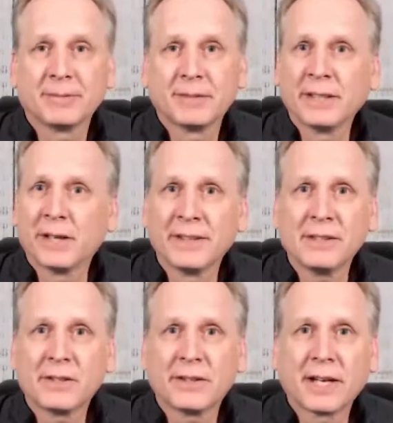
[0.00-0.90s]

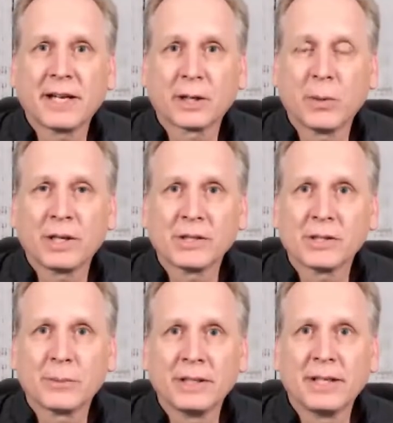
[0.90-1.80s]
These are the kind of questions
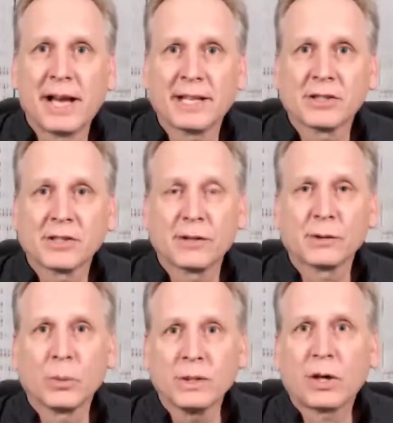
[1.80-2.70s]
that we need to ask ourselves.
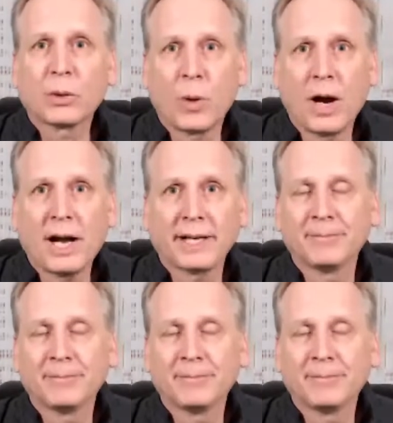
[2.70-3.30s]
What's our why?